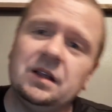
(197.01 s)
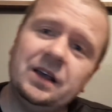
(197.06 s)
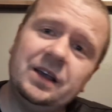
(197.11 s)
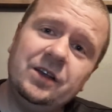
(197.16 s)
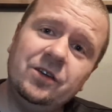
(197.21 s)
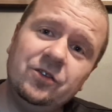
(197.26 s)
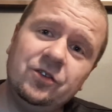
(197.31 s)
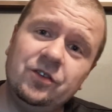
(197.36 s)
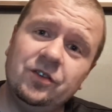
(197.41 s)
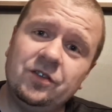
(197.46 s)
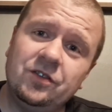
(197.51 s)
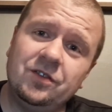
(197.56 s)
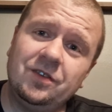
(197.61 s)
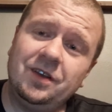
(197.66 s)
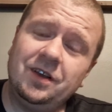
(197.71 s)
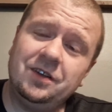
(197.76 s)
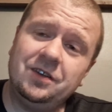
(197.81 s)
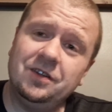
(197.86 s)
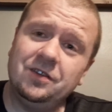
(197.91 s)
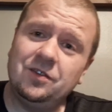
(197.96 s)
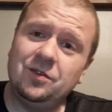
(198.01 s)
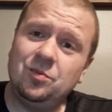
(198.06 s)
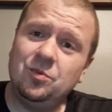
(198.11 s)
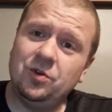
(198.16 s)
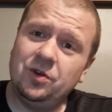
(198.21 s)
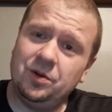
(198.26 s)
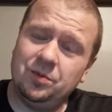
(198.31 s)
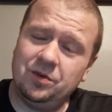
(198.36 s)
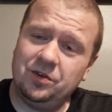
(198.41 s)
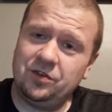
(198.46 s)
you just got done
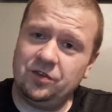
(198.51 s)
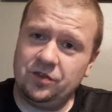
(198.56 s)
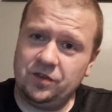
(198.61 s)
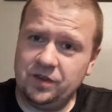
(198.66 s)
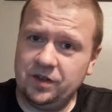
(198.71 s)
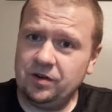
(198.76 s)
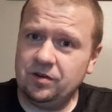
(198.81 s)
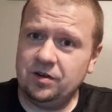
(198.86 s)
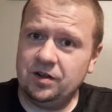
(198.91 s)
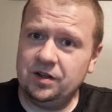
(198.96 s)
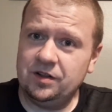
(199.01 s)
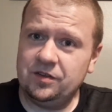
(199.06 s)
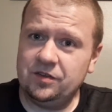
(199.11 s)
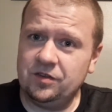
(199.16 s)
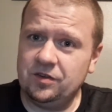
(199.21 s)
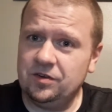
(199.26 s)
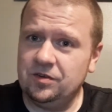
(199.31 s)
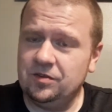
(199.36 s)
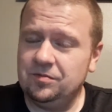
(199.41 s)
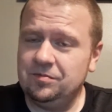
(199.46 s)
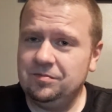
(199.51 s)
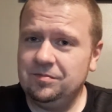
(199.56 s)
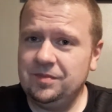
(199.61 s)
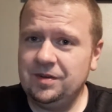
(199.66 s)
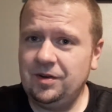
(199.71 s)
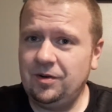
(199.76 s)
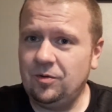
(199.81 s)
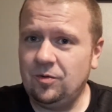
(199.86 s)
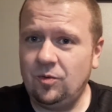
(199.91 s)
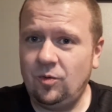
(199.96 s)
smoking a bunch of cigarettes or
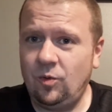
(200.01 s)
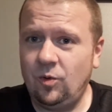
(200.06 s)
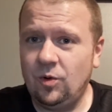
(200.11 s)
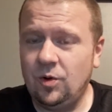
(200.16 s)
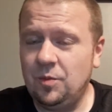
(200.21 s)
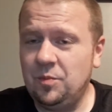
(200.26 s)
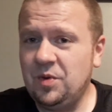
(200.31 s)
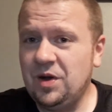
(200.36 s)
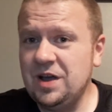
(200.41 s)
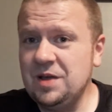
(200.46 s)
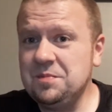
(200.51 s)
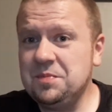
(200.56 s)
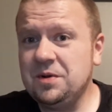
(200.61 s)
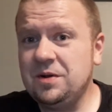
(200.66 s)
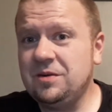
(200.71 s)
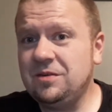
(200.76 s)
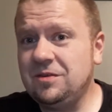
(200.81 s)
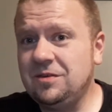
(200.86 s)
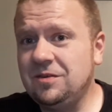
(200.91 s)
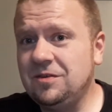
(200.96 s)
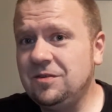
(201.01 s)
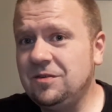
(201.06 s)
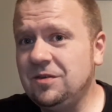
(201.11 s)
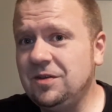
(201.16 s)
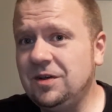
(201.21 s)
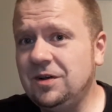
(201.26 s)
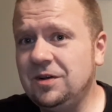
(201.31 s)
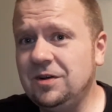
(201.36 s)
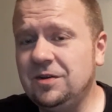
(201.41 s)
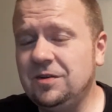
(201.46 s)
a pipe,
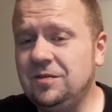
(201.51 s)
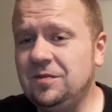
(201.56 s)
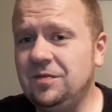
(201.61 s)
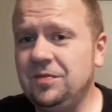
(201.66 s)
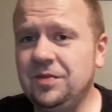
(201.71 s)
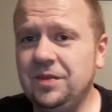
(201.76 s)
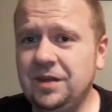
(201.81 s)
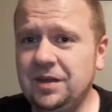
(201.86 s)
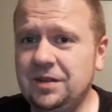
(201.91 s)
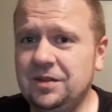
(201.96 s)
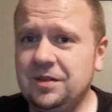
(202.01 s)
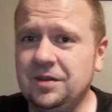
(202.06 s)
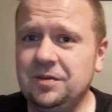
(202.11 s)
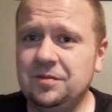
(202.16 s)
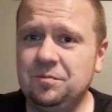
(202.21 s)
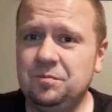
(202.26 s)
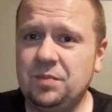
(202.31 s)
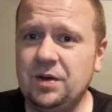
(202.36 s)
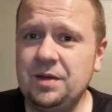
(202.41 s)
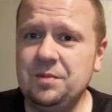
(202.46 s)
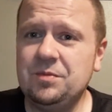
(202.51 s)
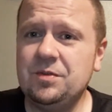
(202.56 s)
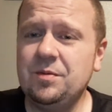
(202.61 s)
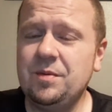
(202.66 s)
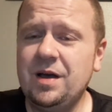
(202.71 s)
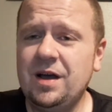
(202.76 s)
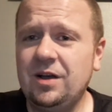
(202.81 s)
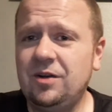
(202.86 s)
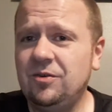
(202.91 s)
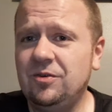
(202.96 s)
like the pipe
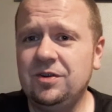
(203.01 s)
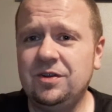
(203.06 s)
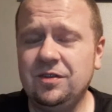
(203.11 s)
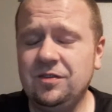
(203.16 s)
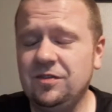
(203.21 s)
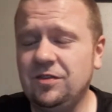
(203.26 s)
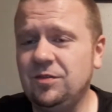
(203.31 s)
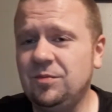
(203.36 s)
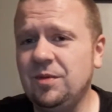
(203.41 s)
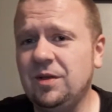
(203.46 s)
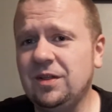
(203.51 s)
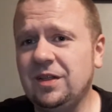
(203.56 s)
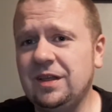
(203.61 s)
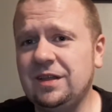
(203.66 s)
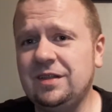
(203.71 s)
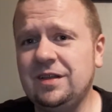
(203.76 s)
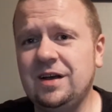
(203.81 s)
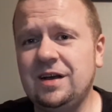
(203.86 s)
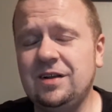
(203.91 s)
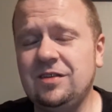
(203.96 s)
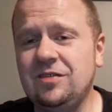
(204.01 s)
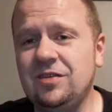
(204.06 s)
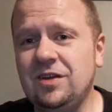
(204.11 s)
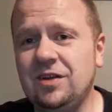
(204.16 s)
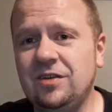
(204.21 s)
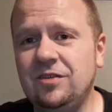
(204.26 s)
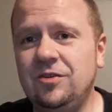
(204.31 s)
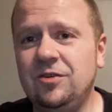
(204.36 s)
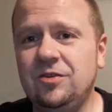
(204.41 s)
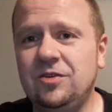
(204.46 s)
tobacco. It doesn't smell like that. It's
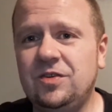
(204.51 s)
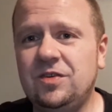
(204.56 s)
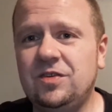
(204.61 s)
not a